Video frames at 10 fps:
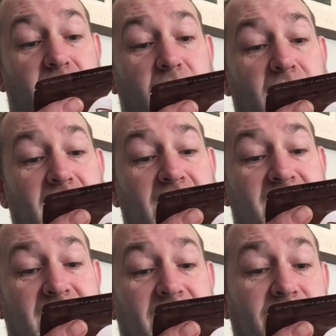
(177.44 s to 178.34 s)
Stronger
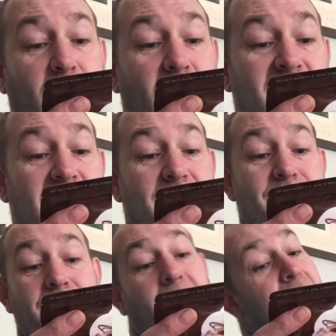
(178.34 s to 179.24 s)
nicotine throughout
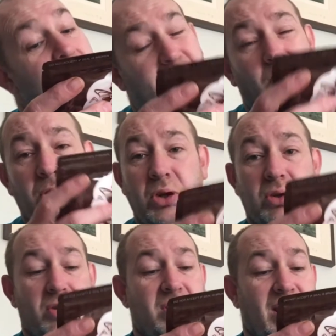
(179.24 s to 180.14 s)
it. I don't
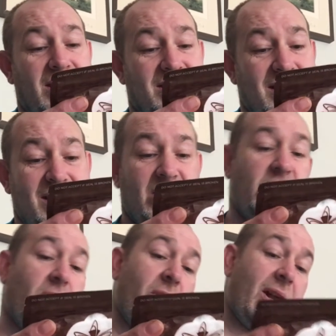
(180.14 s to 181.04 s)
use nicotine,
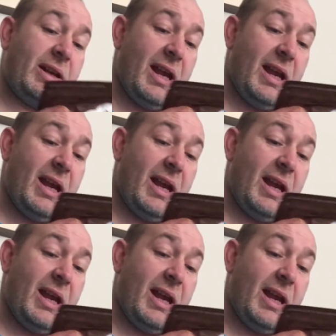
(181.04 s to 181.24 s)
so I